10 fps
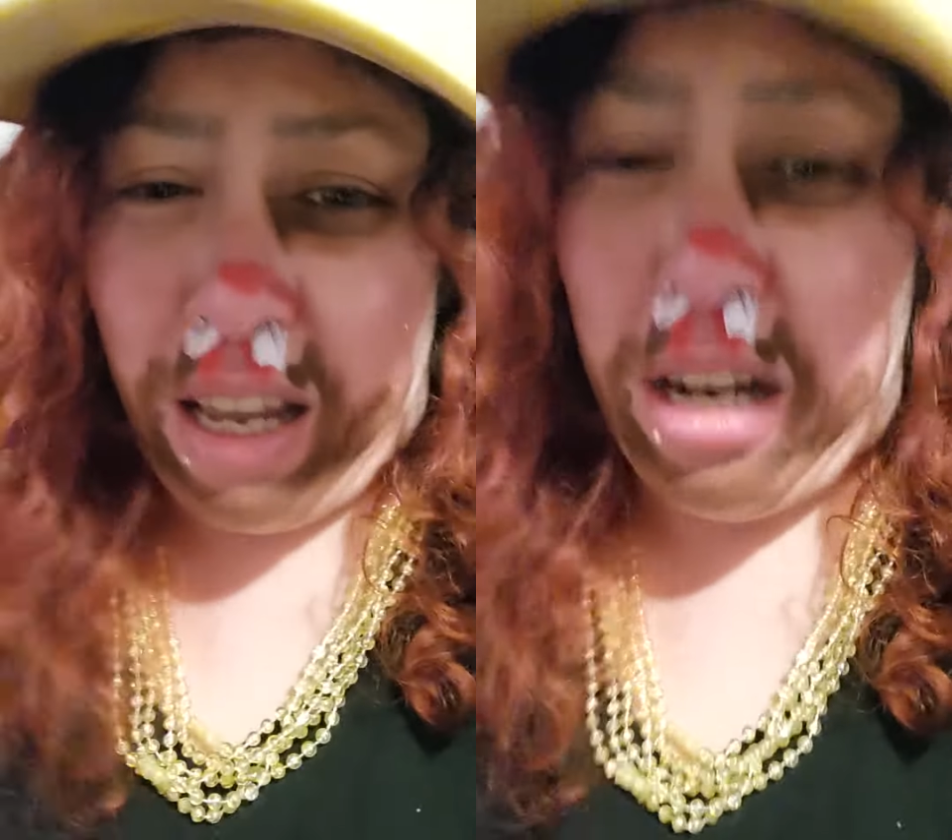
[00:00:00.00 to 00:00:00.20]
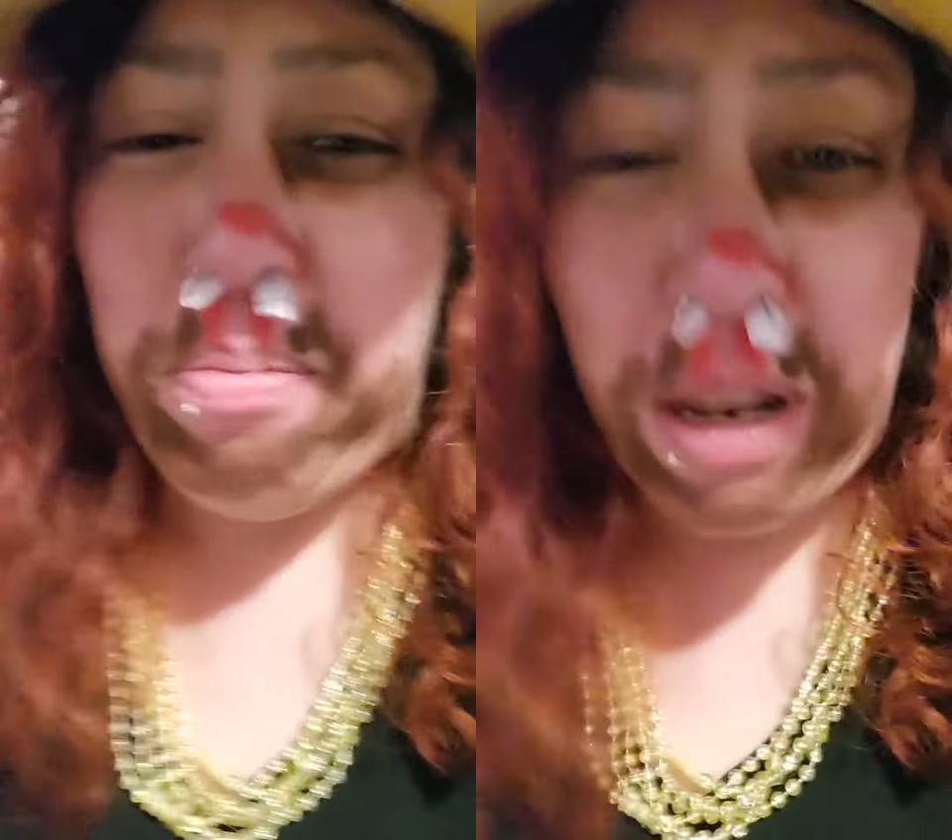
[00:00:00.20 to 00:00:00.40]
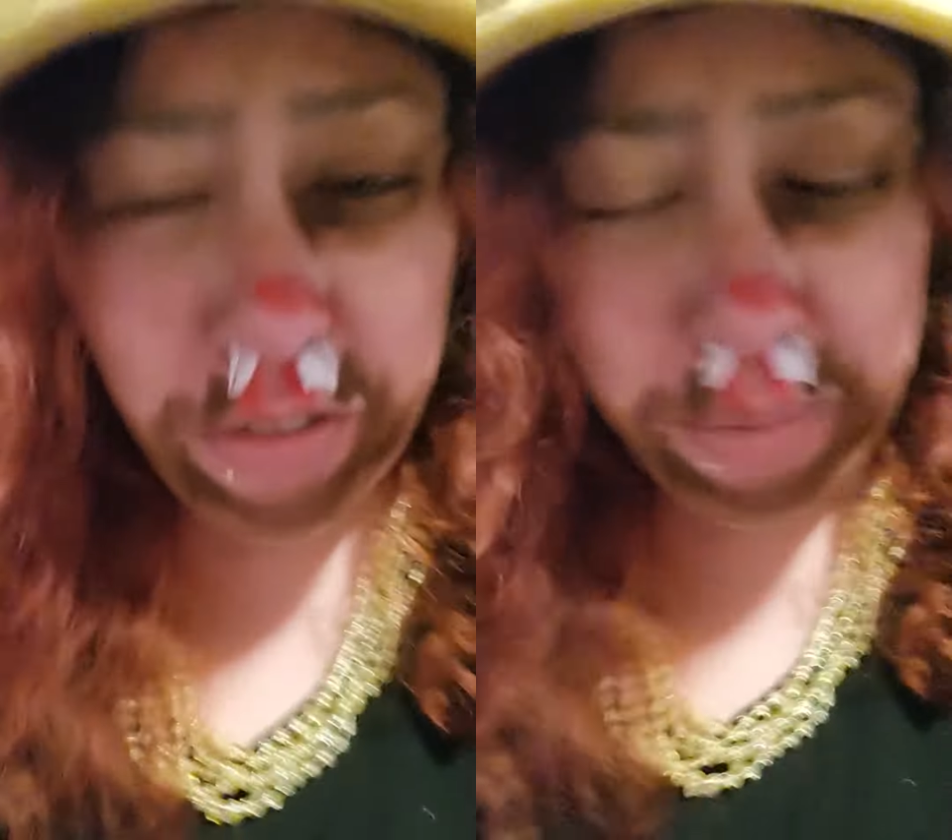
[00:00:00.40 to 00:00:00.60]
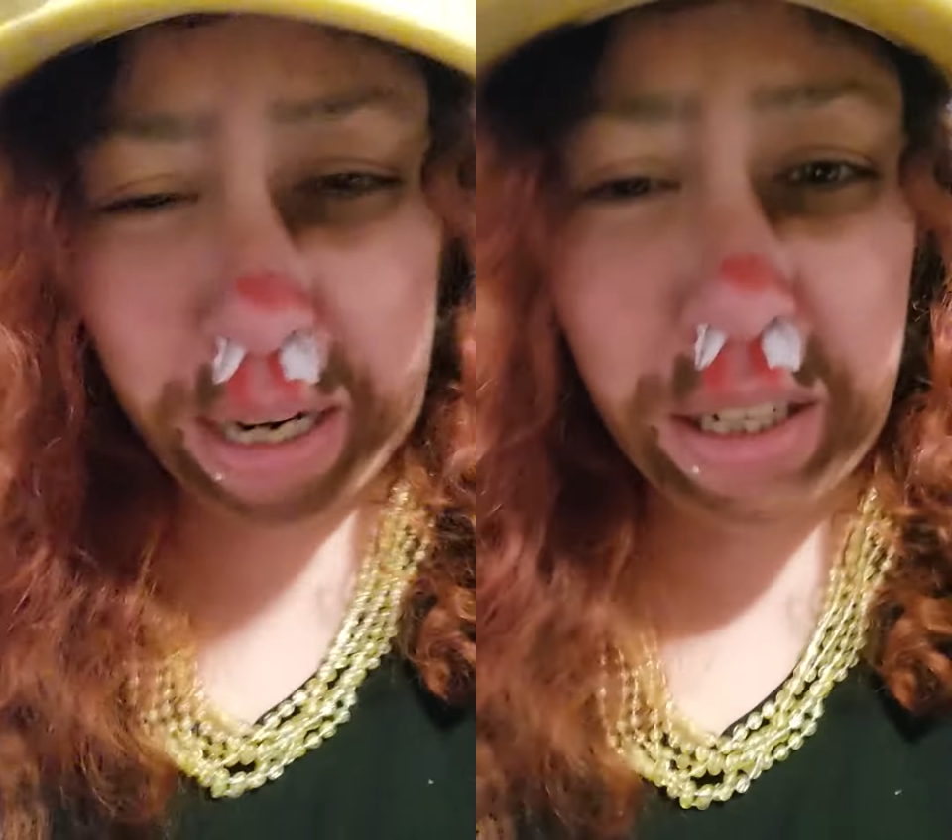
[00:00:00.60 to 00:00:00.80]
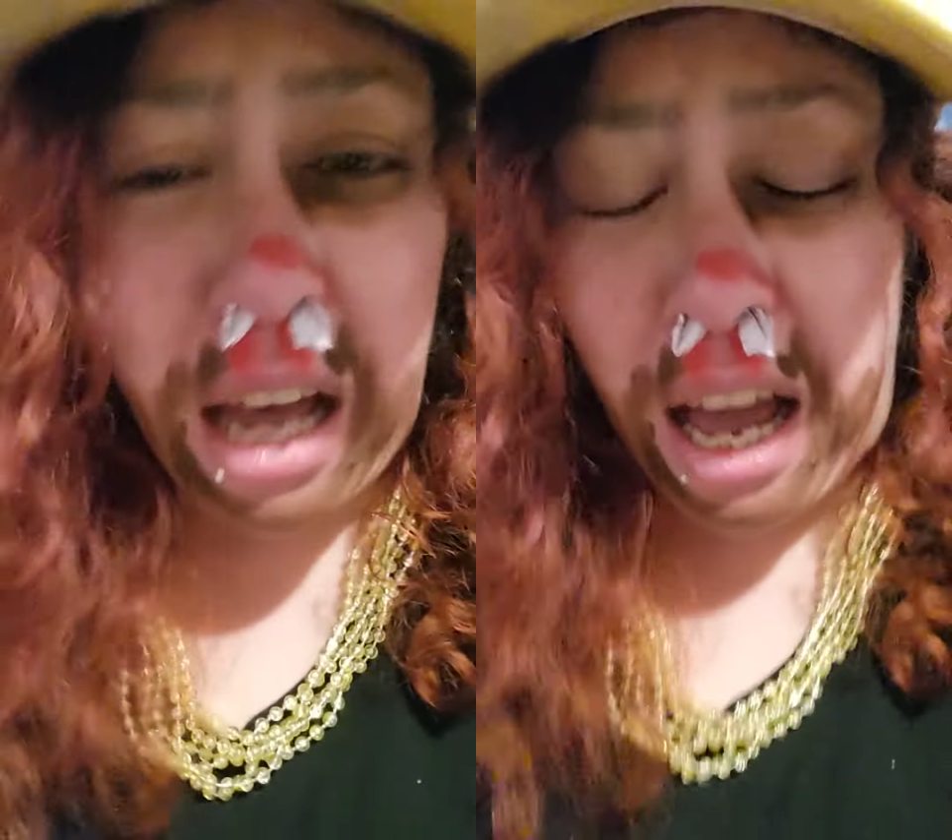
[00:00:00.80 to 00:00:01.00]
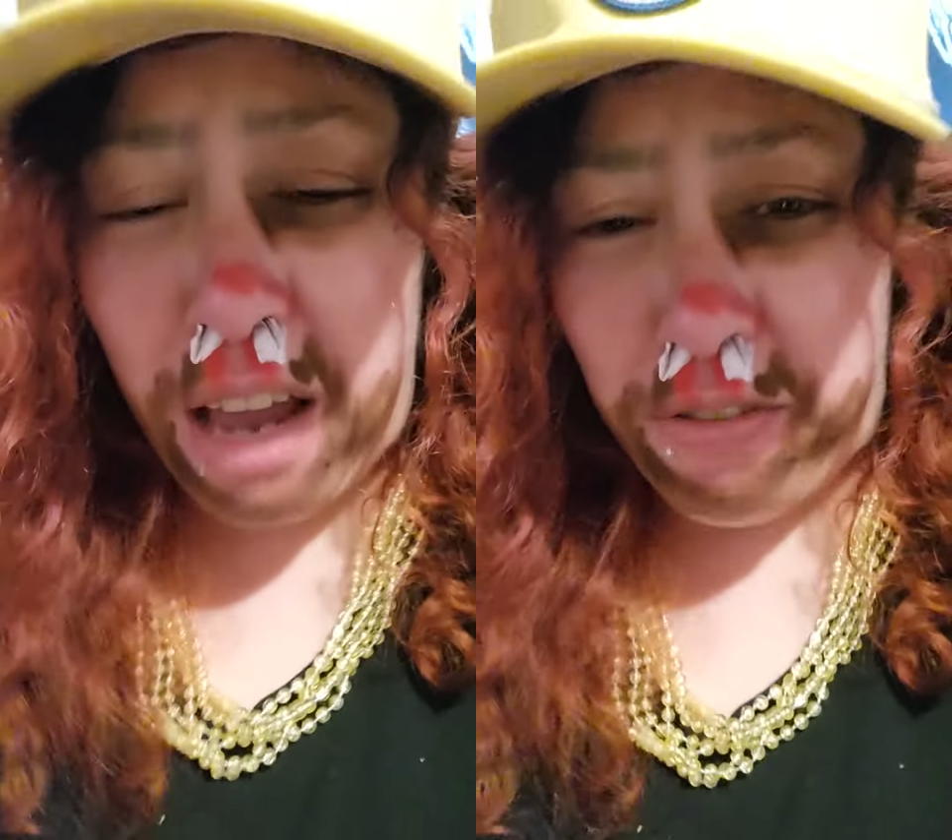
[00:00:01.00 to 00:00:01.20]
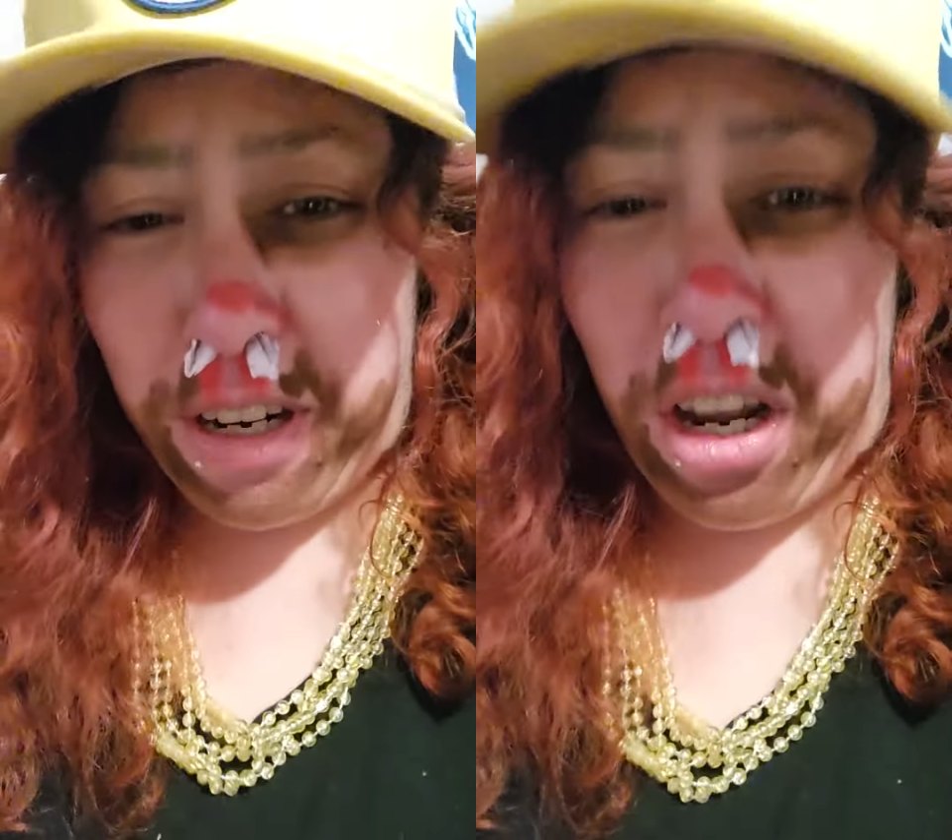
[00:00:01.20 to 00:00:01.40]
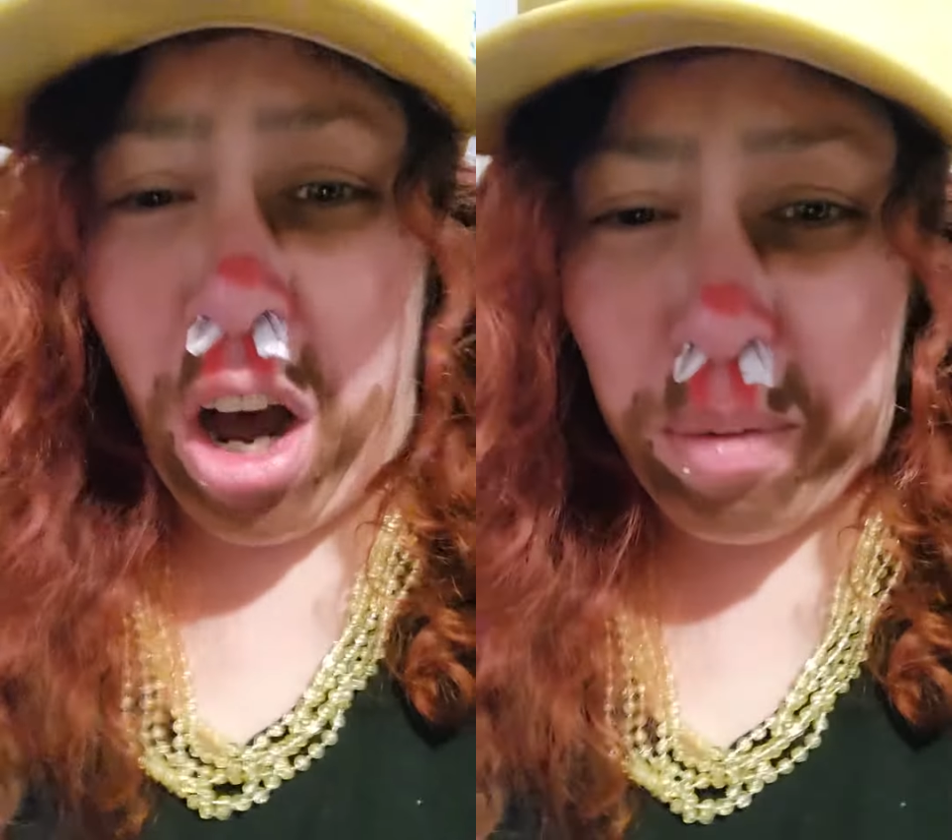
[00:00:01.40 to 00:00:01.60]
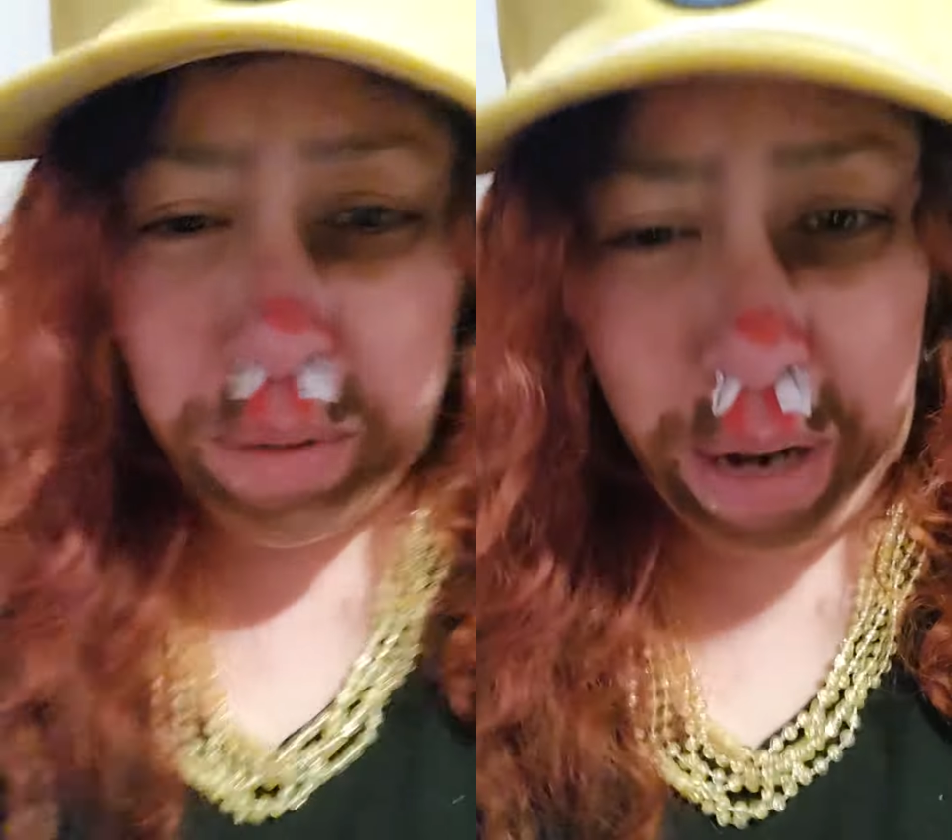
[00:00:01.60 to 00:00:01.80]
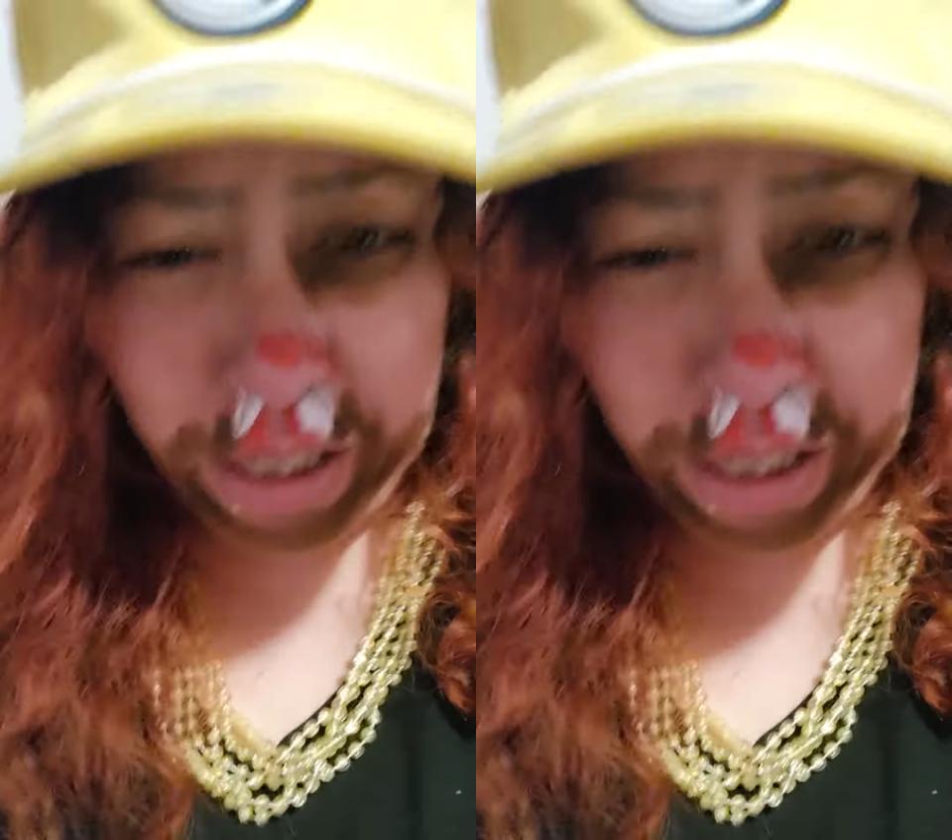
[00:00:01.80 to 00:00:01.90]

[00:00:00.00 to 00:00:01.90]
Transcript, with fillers: And I begged for my life and I hobbled